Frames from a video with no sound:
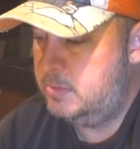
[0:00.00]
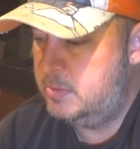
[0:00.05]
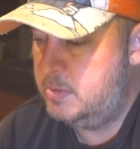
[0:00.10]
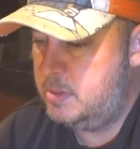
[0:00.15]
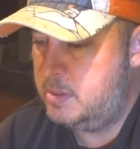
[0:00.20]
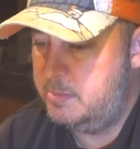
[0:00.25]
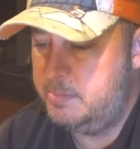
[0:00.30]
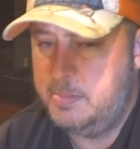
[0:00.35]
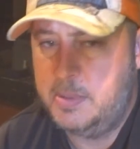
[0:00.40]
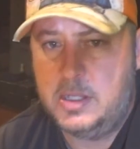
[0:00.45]

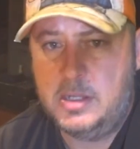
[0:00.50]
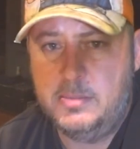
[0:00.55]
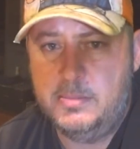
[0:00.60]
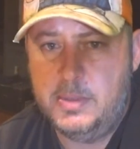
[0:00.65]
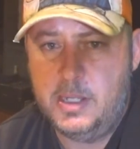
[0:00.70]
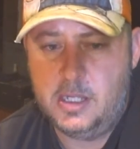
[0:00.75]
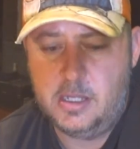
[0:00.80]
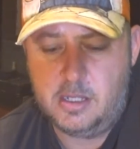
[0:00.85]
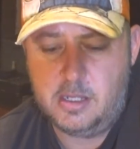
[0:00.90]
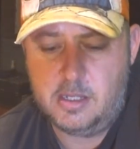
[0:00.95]
Some bits and
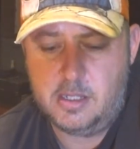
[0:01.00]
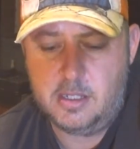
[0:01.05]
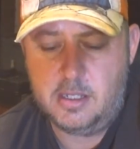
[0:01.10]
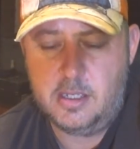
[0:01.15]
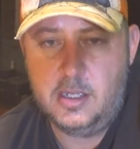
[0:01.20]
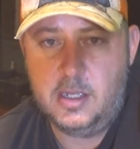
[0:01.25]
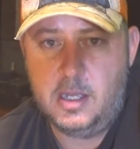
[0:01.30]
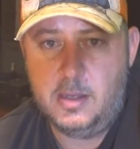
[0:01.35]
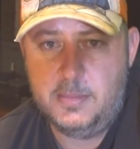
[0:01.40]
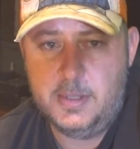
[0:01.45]
pieces that
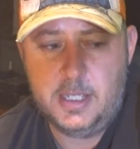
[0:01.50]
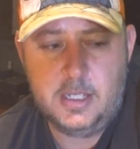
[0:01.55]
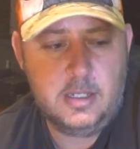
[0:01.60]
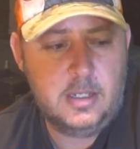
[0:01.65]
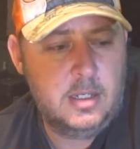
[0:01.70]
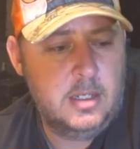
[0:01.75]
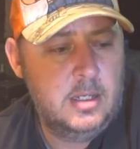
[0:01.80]
can come out.